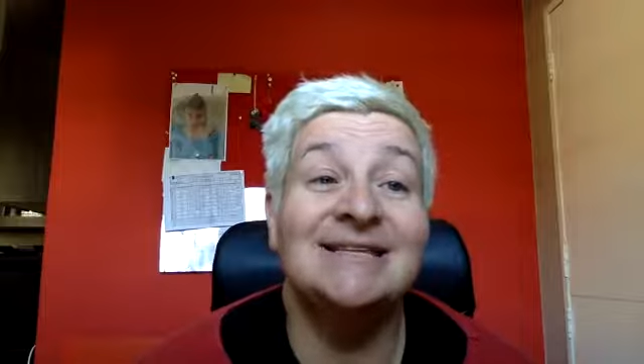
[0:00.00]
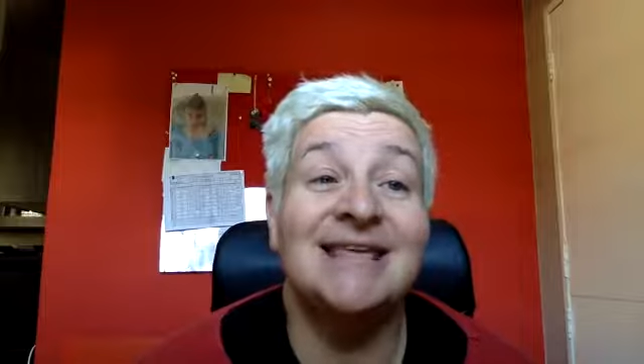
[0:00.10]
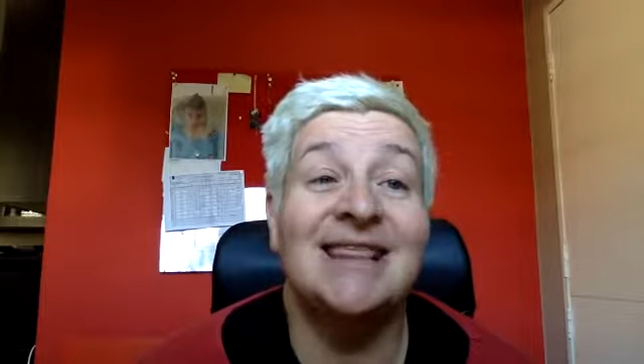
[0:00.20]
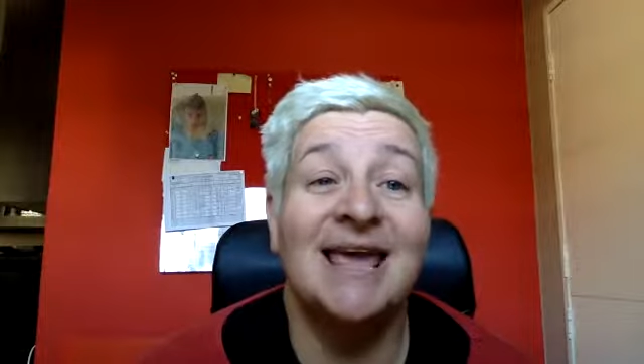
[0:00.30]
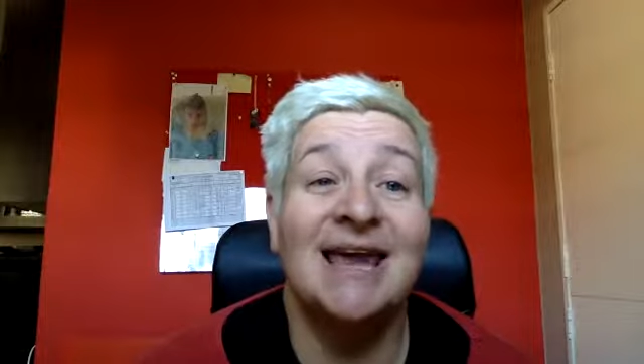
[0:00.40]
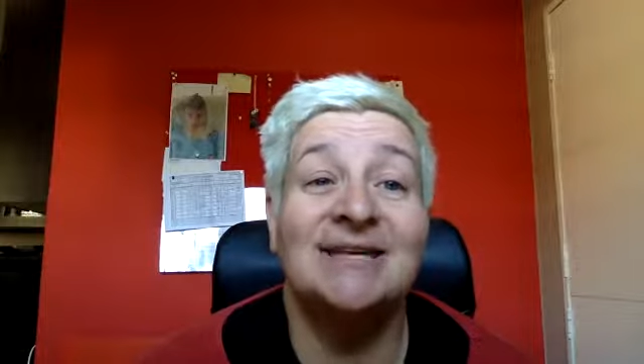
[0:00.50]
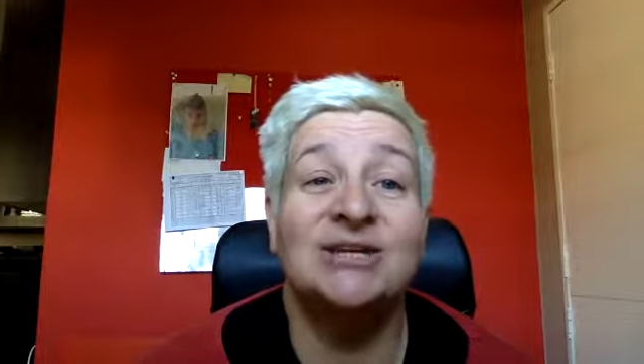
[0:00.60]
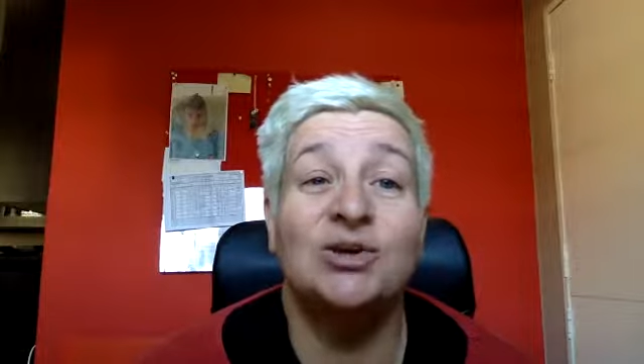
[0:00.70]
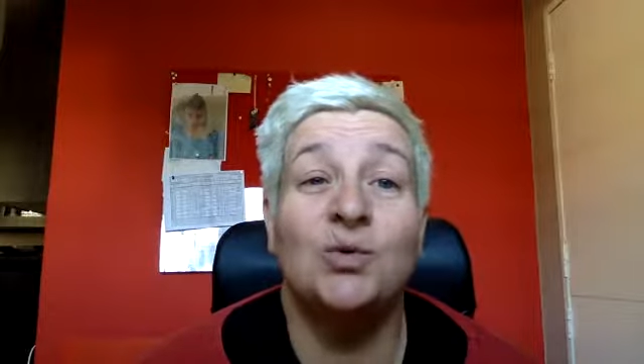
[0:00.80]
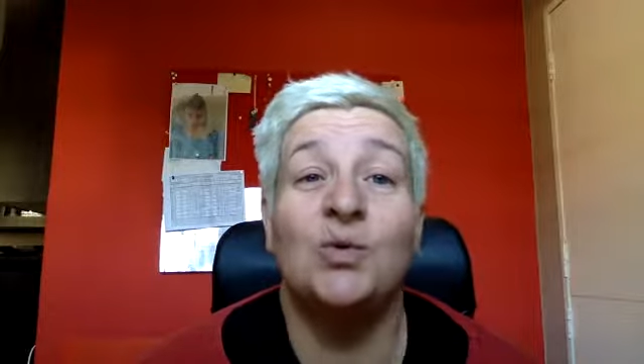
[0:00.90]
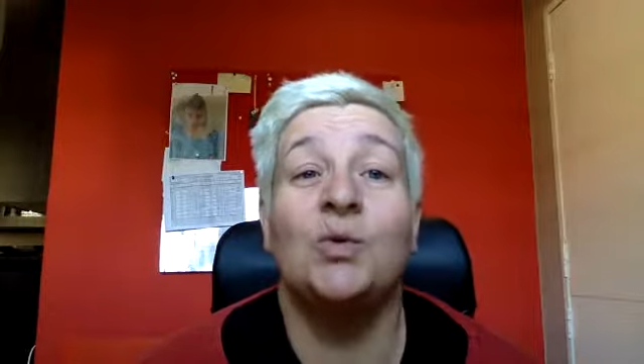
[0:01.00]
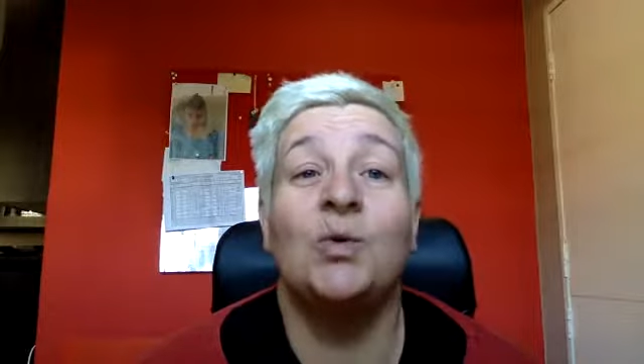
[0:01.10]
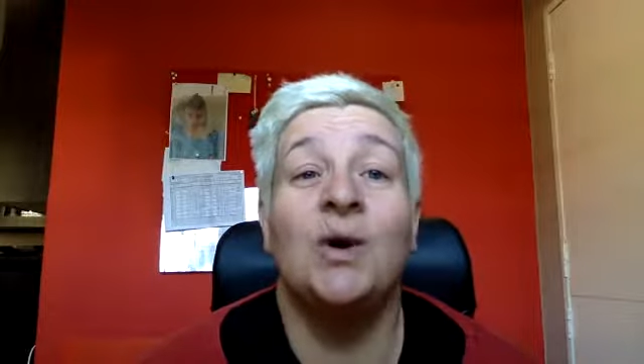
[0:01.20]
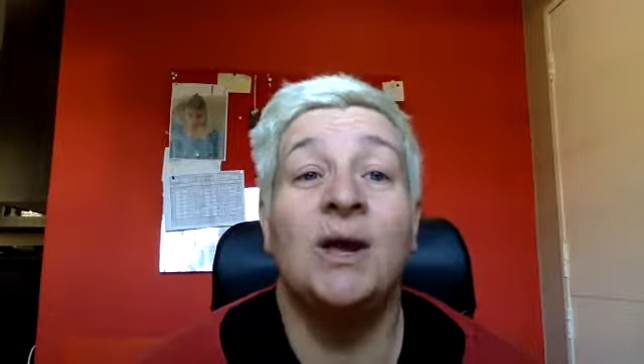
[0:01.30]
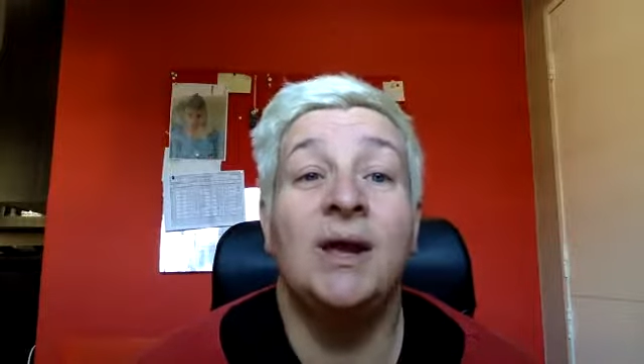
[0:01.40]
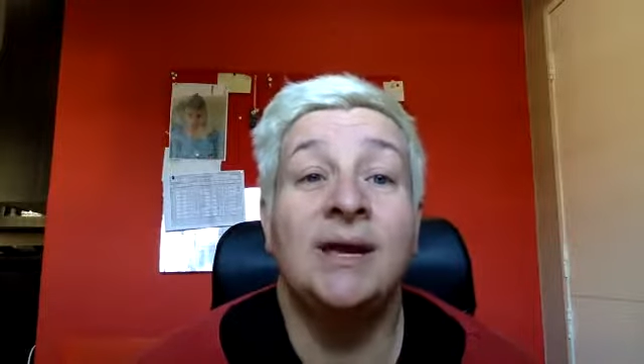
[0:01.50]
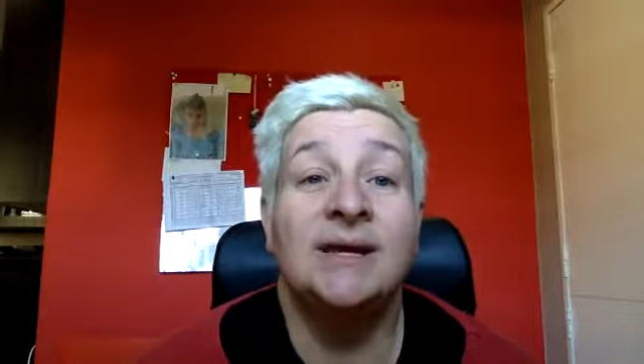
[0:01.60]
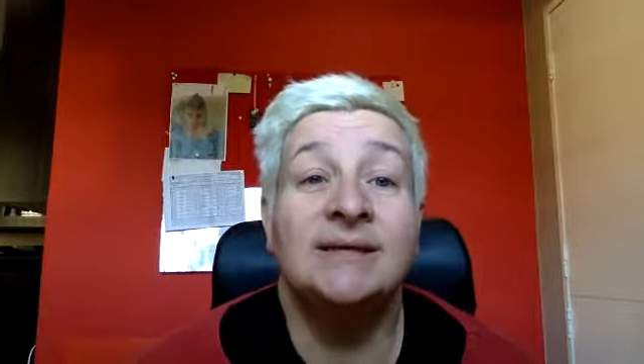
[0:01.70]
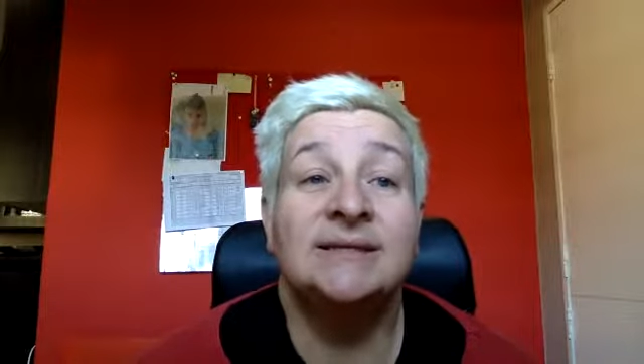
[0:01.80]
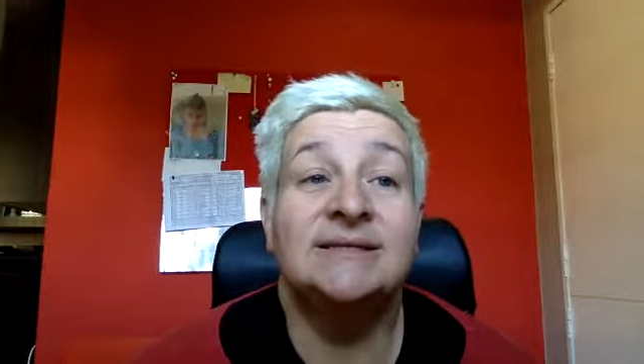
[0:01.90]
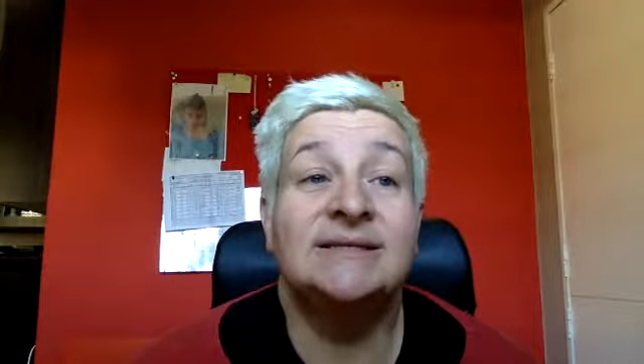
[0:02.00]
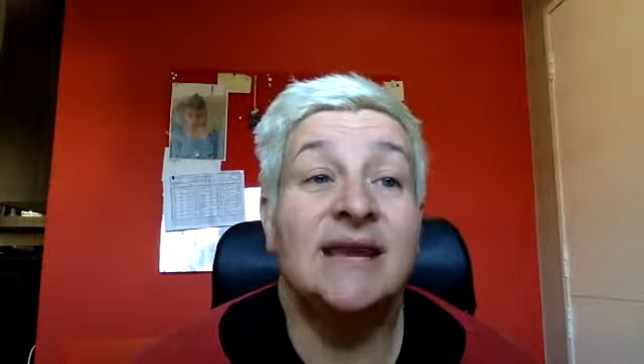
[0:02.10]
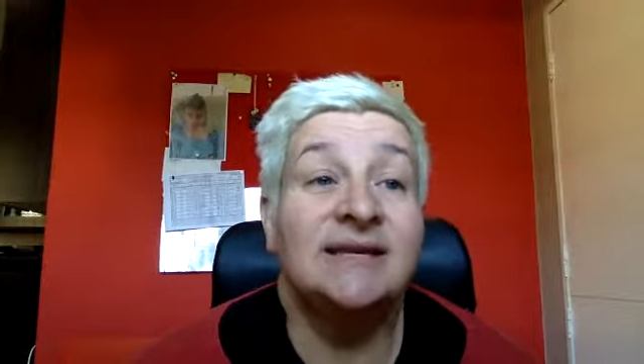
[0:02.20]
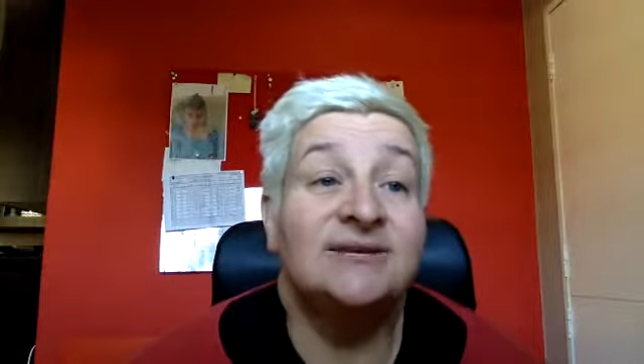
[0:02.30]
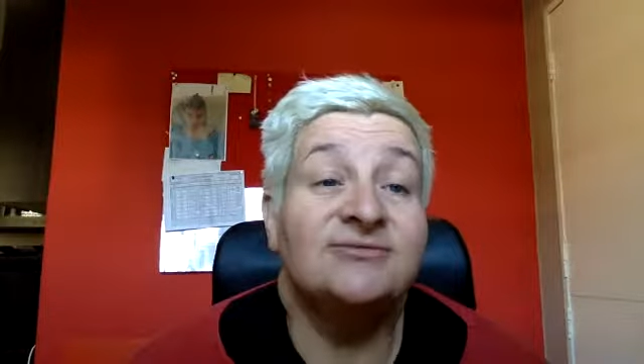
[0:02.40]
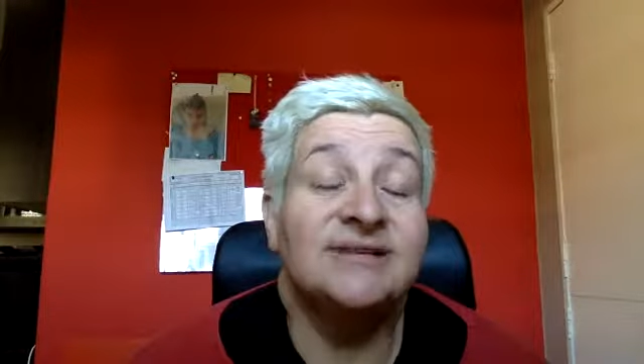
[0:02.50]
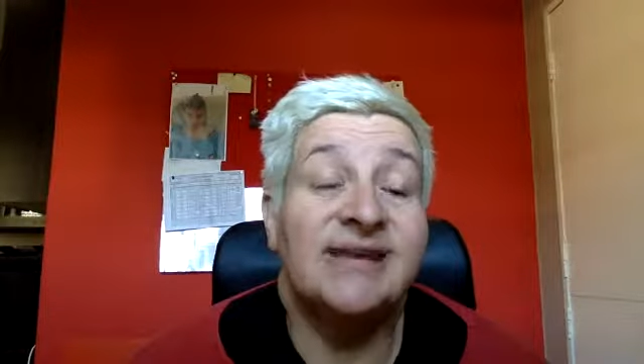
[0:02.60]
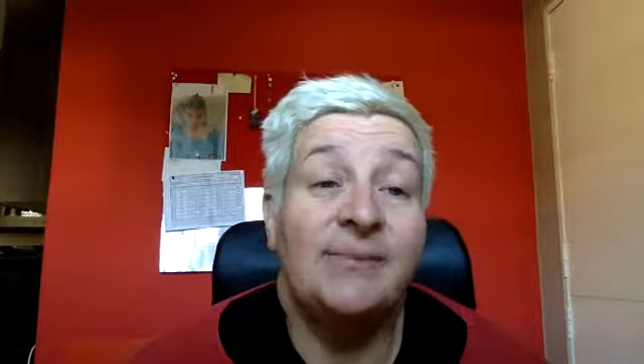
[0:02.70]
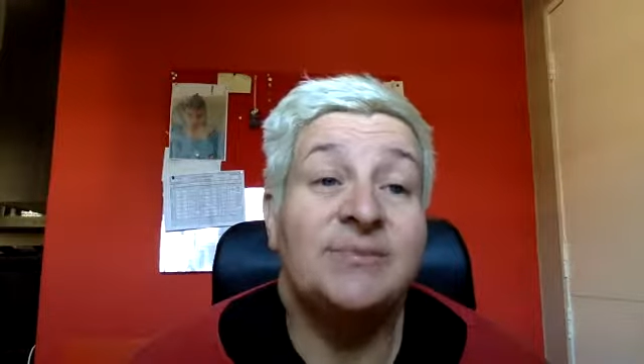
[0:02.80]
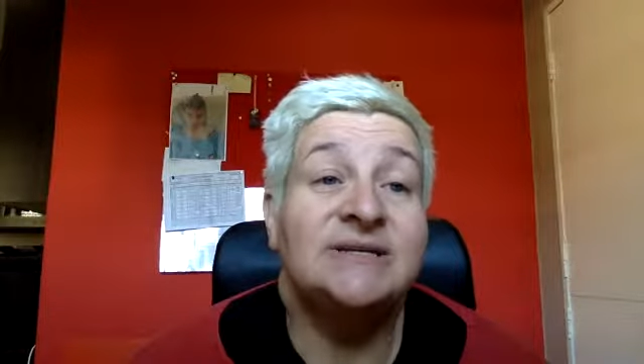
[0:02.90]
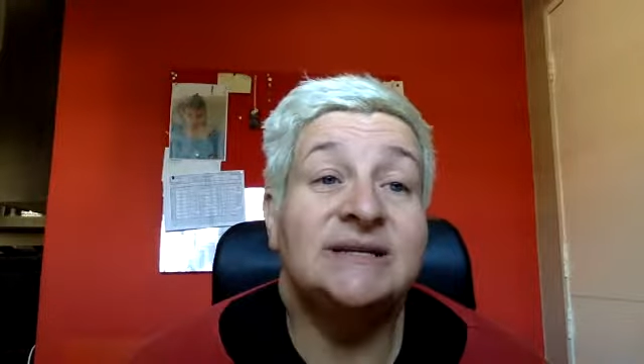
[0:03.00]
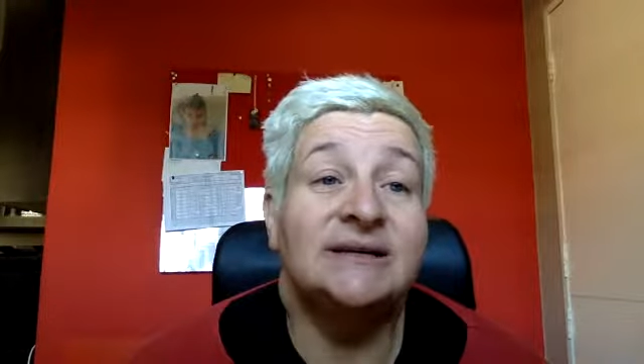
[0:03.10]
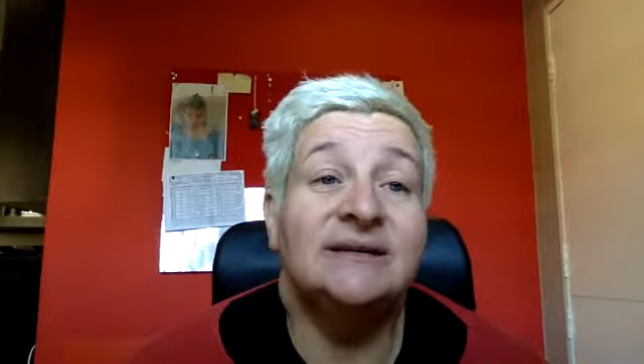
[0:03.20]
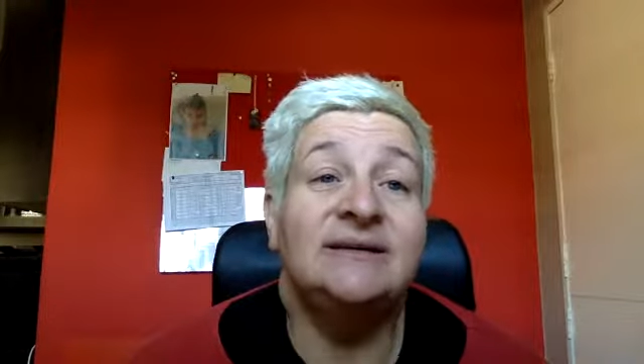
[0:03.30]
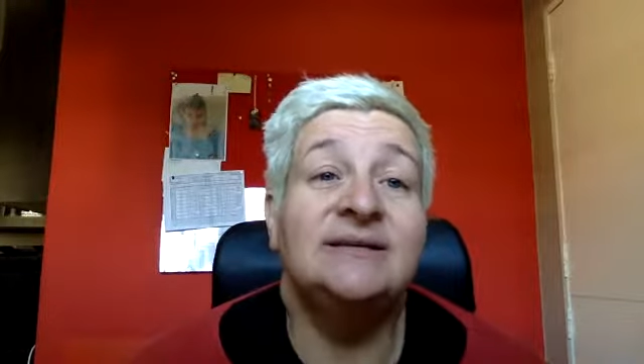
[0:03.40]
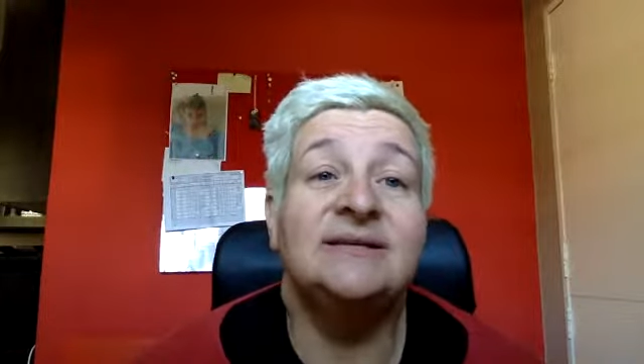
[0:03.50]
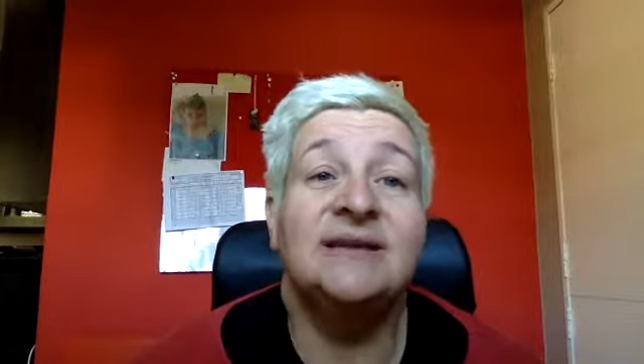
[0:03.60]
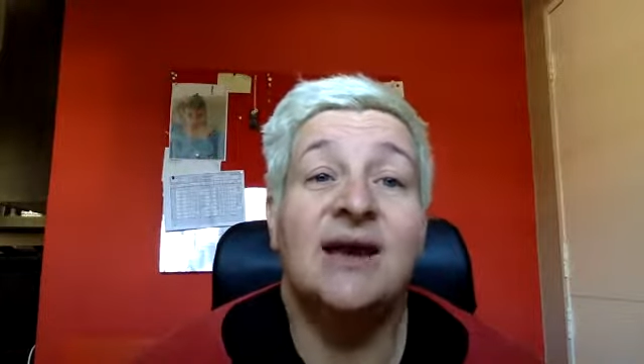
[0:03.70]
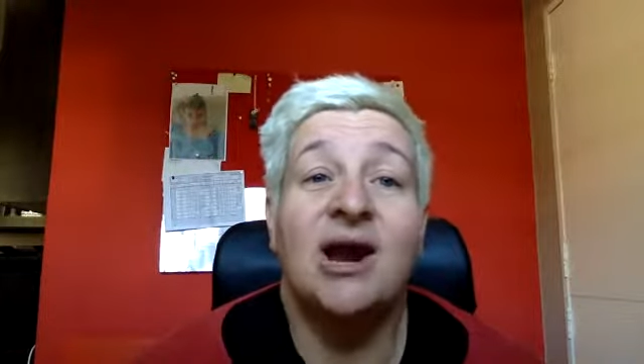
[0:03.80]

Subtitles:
that your scent receptors